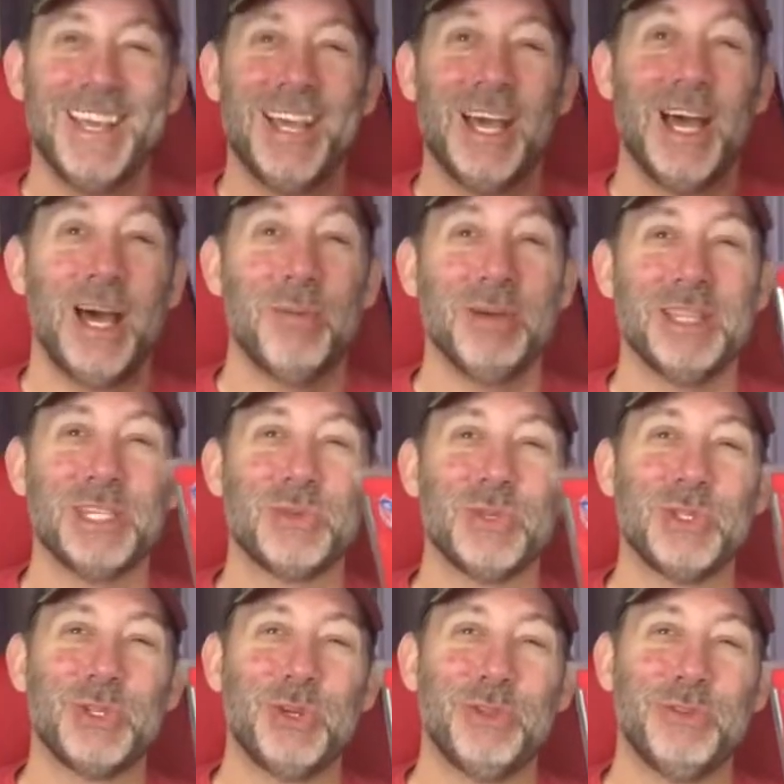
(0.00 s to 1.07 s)
but this one
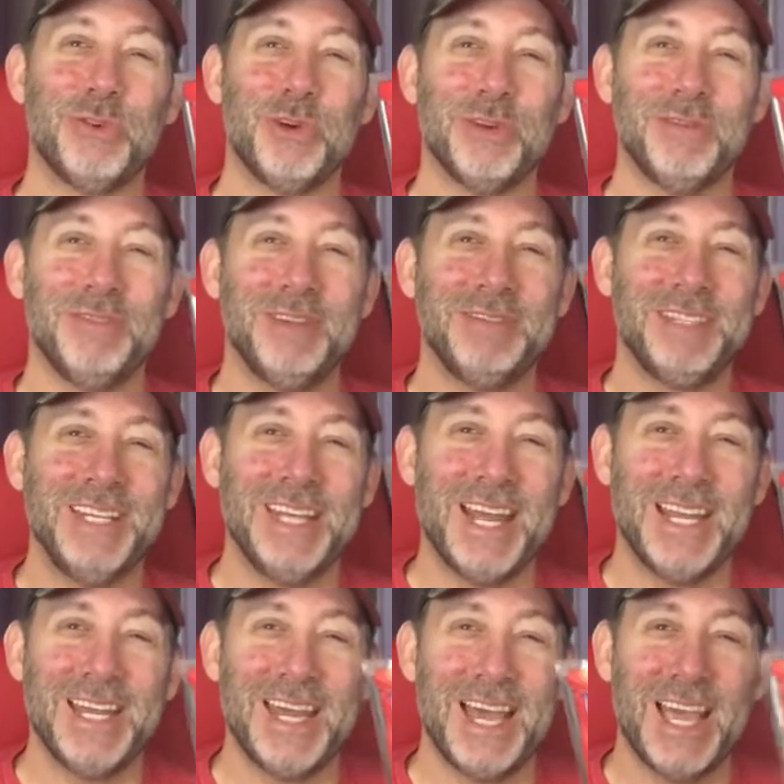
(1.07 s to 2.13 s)
sold for
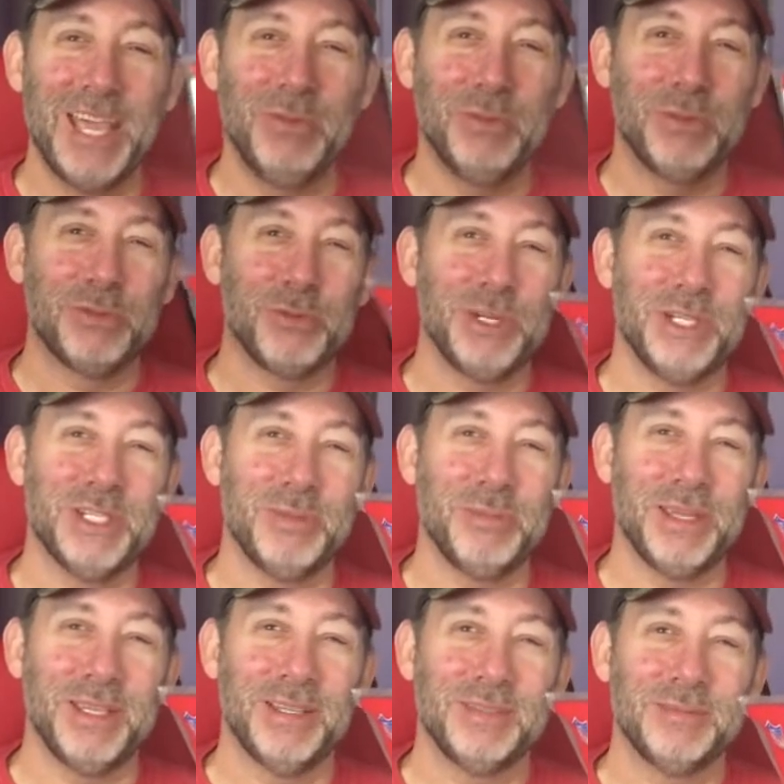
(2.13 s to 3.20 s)
$15.99 with free shipping.